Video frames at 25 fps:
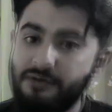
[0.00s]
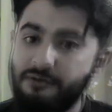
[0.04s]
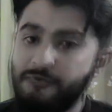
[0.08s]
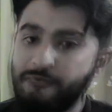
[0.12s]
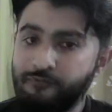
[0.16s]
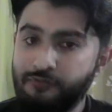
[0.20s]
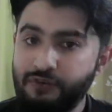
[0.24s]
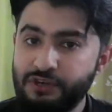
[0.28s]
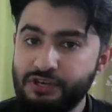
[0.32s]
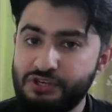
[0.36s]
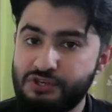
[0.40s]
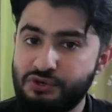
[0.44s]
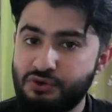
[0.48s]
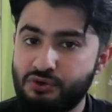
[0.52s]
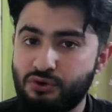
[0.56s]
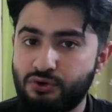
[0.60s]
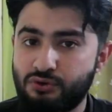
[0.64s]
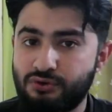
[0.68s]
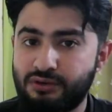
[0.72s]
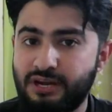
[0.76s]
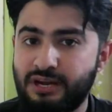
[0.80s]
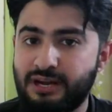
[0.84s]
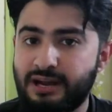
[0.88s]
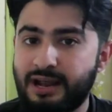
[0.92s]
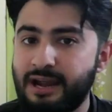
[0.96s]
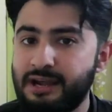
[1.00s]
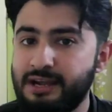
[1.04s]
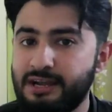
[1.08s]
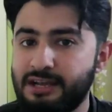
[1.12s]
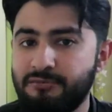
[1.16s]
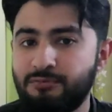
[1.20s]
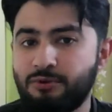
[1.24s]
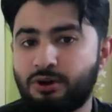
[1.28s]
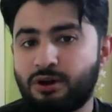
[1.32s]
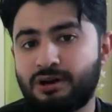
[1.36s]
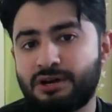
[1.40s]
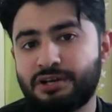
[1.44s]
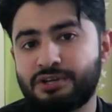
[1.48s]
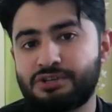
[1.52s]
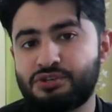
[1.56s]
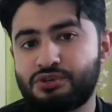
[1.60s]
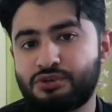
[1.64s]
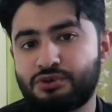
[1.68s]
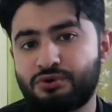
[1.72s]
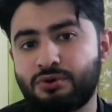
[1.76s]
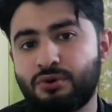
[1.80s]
we should know that antibiotics should